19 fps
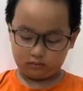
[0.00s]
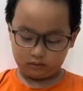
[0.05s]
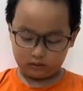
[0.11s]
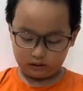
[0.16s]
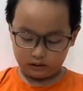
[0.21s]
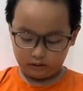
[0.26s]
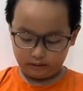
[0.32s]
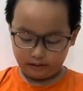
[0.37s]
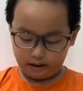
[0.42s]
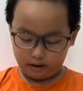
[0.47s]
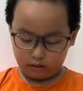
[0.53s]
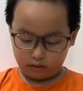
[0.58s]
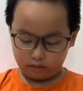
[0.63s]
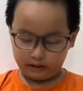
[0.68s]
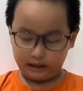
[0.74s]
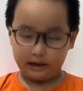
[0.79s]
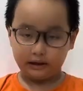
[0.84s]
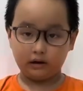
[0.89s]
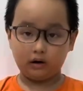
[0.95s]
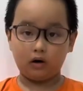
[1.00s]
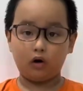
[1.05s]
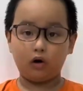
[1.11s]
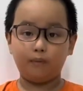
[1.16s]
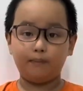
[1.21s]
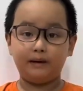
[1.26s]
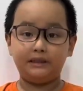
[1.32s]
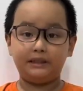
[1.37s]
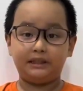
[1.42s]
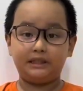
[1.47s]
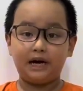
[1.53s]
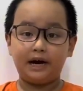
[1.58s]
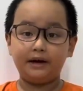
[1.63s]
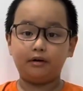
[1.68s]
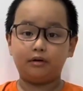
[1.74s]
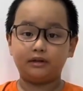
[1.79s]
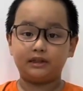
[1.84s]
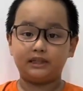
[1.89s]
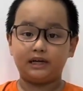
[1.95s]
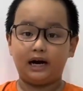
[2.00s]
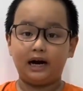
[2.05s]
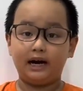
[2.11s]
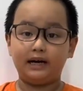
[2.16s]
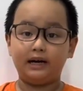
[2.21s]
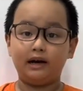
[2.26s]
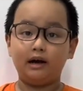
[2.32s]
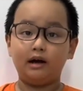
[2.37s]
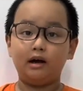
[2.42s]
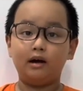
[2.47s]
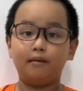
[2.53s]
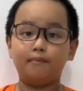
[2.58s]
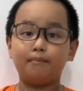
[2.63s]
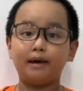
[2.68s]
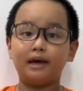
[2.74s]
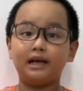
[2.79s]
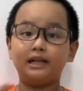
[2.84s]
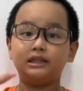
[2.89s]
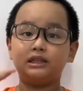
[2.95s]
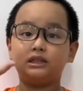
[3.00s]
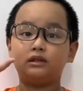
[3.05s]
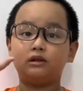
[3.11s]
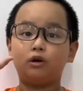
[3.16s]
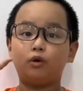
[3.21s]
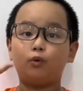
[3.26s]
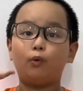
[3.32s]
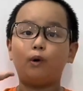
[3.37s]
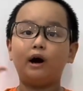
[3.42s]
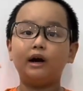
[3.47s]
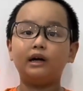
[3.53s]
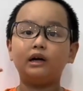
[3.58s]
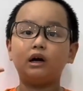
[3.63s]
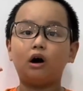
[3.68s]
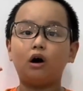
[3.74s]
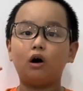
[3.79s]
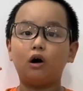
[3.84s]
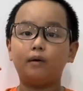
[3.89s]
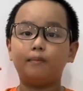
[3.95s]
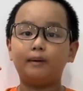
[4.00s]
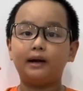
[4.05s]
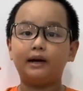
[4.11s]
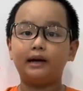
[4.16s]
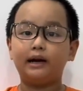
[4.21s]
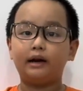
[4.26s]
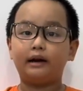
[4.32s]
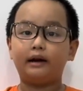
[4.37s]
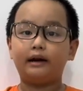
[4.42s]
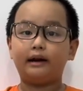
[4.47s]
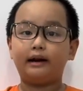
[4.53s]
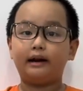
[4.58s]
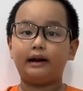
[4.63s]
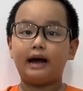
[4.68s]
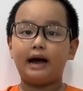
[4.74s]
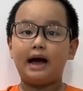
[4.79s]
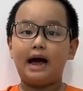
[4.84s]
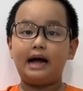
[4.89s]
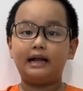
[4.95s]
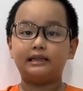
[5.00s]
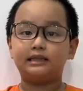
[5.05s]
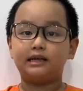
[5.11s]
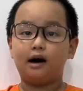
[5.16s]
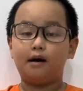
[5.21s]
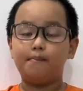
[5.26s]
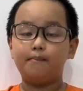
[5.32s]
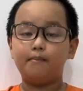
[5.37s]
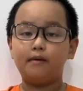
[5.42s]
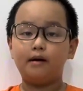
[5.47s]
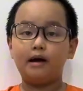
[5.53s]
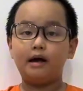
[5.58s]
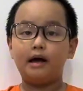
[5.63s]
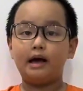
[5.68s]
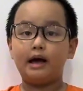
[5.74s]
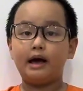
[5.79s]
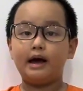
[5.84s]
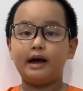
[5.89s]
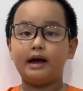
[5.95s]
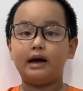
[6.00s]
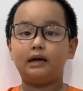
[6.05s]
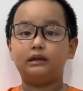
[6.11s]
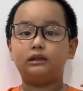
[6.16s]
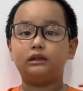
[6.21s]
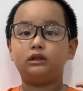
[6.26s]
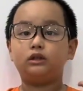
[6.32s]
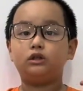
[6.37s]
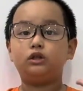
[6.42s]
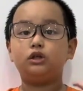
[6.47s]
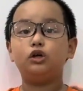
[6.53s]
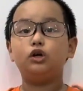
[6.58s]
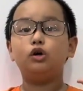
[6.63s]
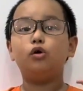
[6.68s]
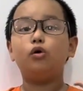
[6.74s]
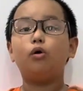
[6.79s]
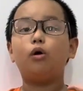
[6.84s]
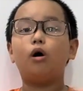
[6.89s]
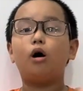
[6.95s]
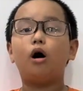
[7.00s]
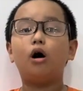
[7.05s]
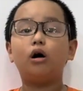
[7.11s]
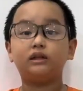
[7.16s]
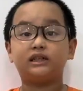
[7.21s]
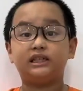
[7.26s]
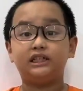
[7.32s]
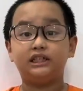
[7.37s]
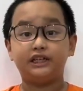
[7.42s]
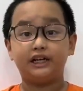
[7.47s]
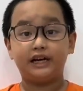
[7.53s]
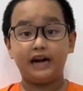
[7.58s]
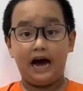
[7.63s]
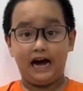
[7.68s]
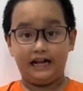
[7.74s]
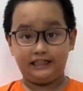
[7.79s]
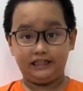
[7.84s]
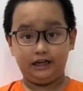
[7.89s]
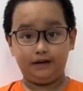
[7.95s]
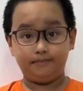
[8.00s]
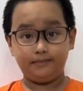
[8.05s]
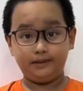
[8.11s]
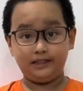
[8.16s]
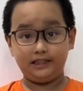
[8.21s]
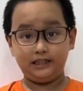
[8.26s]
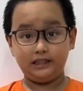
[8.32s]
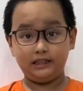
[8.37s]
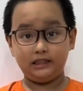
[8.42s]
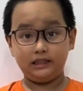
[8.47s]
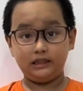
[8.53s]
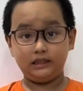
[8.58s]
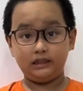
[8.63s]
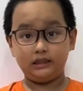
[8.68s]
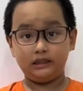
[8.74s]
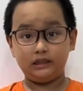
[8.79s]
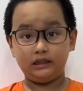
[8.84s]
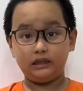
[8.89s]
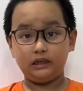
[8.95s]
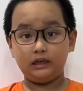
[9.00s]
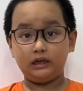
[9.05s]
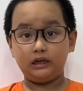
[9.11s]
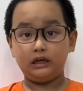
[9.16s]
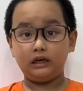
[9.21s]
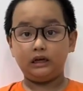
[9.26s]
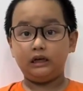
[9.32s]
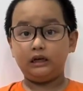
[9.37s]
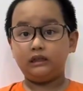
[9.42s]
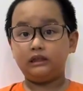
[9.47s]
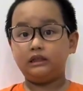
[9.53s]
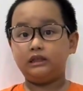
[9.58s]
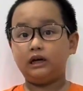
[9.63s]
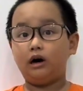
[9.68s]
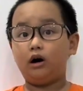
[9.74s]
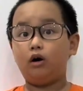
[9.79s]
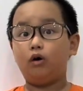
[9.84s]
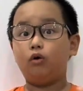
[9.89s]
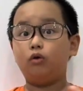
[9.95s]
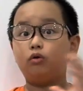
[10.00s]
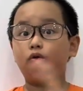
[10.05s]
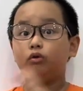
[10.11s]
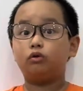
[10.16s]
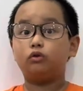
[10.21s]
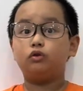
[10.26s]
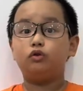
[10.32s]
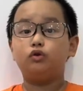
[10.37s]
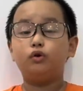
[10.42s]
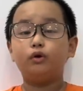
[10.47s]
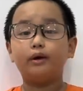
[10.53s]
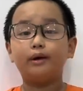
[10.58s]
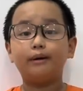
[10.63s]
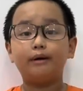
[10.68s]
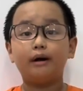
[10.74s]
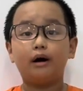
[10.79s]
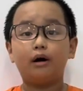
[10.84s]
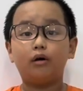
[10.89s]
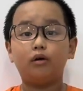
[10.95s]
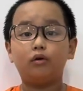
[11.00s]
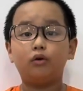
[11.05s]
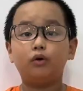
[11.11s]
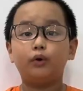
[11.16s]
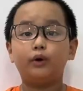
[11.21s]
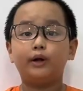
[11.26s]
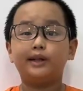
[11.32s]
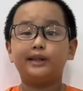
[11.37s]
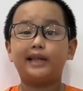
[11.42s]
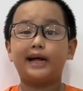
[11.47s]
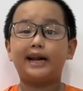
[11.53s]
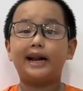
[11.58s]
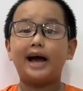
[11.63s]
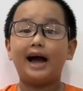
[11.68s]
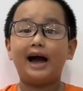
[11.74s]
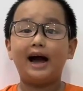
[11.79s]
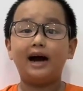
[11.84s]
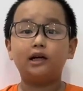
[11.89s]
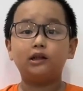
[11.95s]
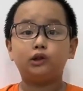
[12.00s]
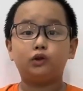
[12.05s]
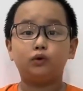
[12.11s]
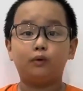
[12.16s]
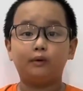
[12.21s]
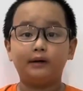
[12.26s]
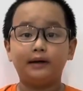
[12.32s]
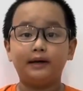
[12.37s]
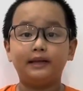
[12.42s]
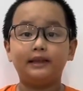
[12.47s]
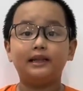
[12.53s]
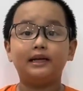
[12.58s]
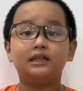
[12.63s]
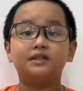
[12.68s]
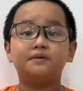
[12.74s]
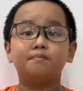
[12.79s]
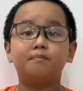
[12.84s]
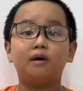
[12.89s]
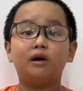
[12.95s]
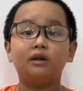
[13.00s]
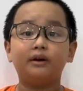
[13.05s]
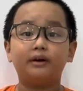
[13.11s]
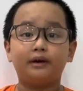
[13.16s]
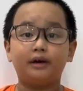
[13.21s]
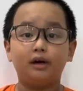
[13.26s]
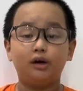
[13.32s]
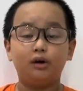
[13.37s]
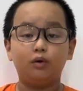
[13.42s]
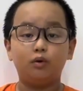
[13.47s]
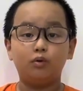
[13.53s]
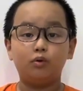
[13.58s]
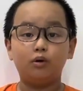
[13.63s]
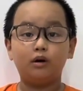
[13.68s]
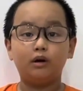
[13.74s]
that carbon dioxide means 1 carbon atom and 2 oxygen atoms. So do you know that actually this molecule